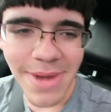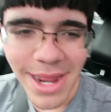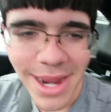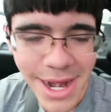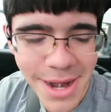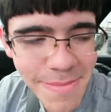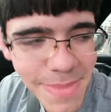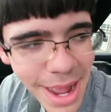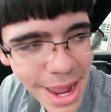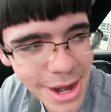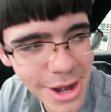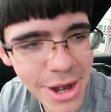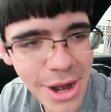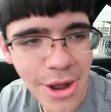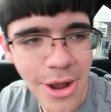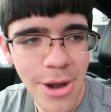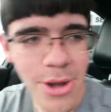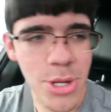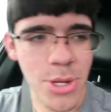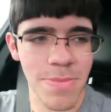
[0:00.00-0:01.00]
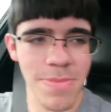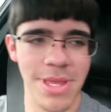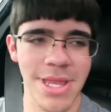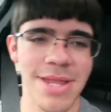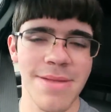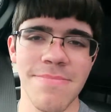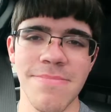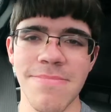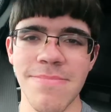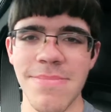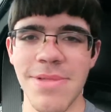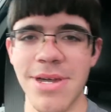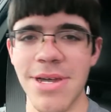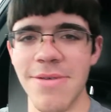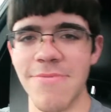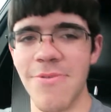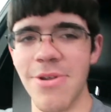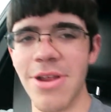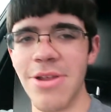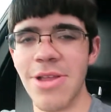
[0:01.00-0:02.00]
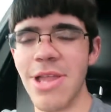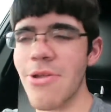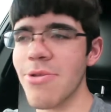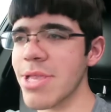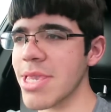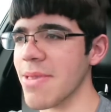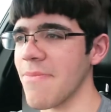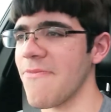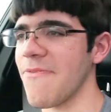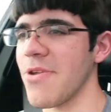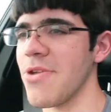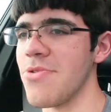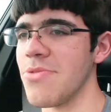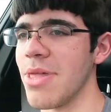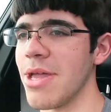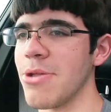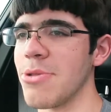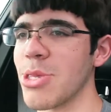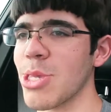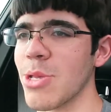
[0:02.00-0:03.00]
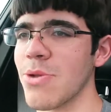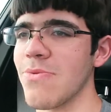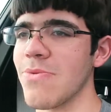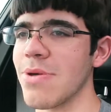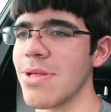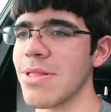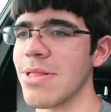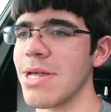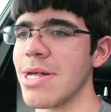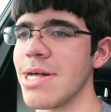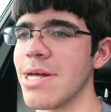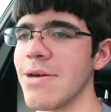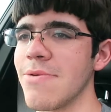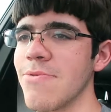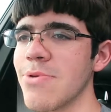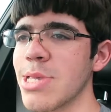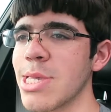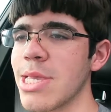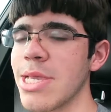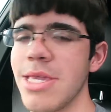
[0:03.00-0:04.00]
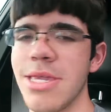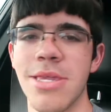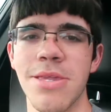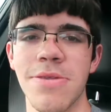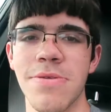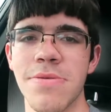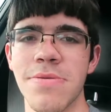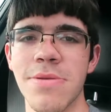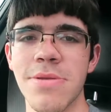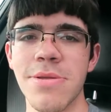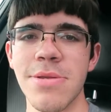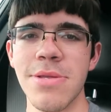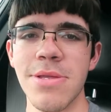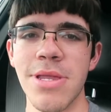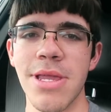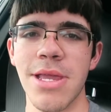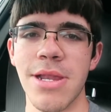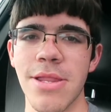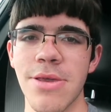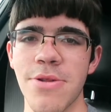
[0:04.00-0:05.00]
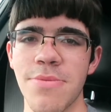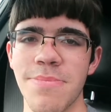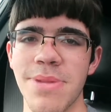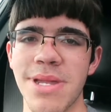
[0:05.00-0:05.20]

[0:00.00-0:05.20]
down here, buy your cars from them. We're gonna go get some food though, so we'll see you in a little